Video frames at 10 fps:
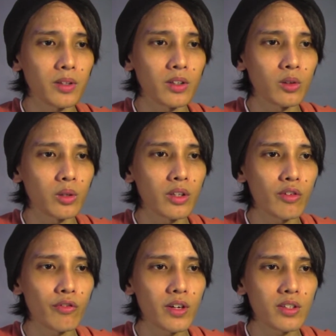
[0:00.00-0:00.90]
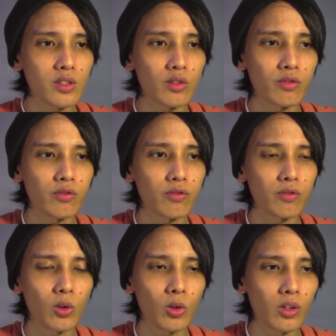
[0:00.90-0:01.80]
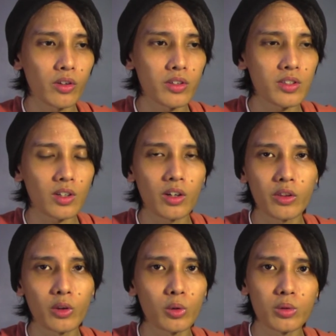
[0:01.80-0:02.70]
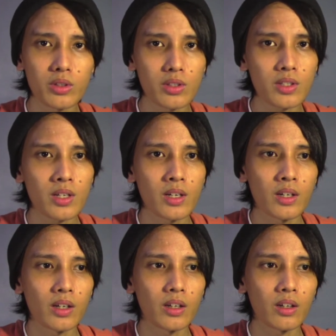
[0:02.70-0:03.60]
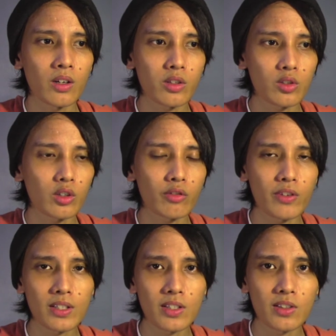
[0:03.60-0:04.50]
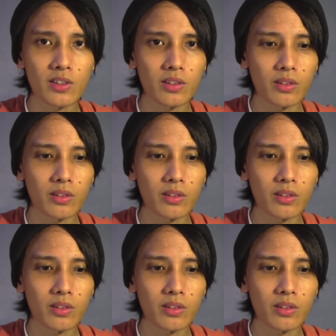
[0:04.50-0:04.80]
you know, in the face of all these unknowns, Herzog faces